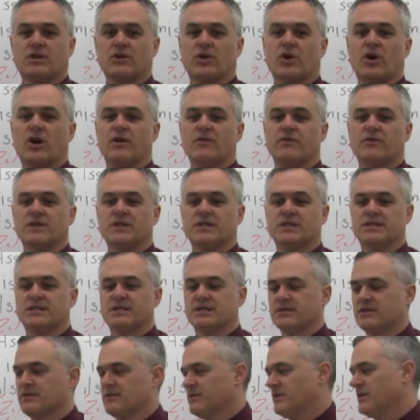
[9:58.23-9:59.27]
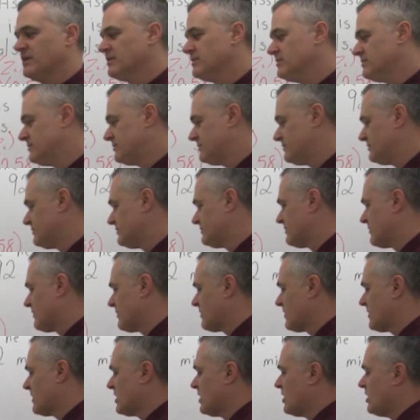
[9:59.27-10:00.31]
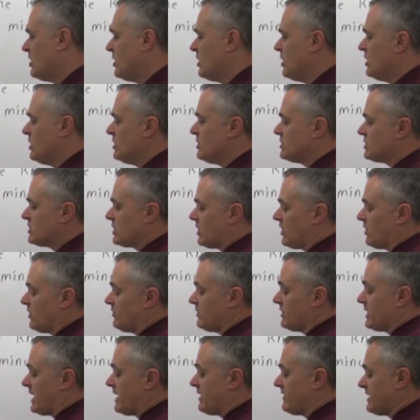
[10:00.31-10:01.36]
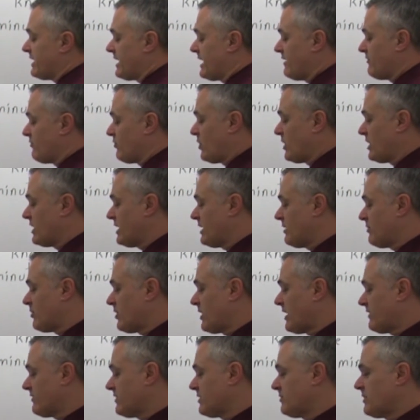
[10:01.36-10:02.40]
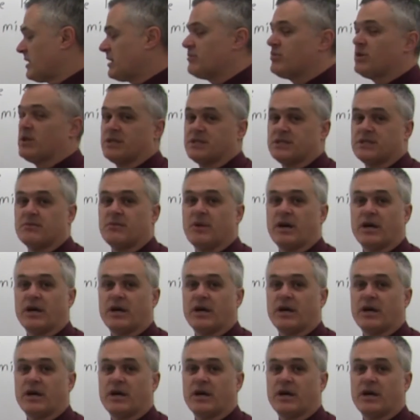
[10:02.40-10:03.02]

confidence interval. So now that I have one number after my plus and